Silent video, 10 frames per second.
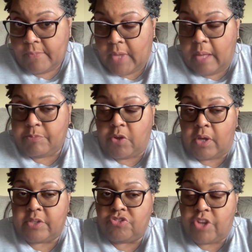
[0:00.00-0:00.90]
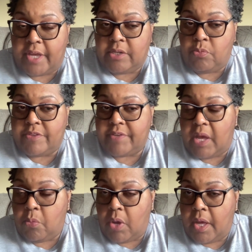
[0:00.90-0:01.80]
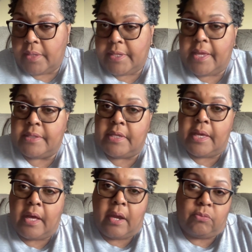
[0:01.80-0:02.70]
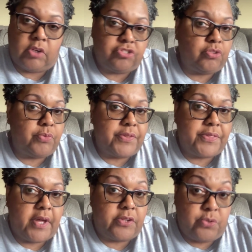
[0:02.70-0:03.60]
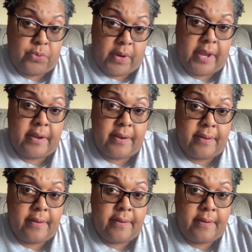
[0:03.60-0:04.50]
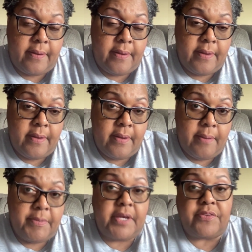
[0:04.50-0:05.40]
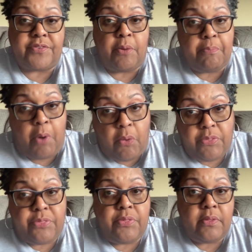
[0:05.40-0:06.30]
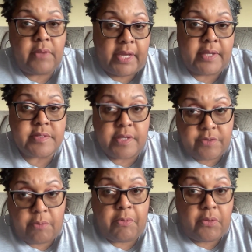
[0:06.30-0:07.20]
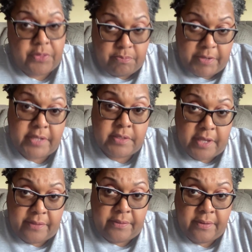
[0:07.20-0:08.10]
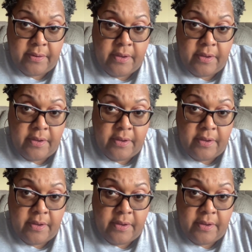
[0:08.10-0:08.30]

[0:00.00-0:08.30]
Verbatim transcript: I'm talking China with Taiwan and uh, Russia with uh, Ukraine. Because they're both, like I said, they're both in bed together.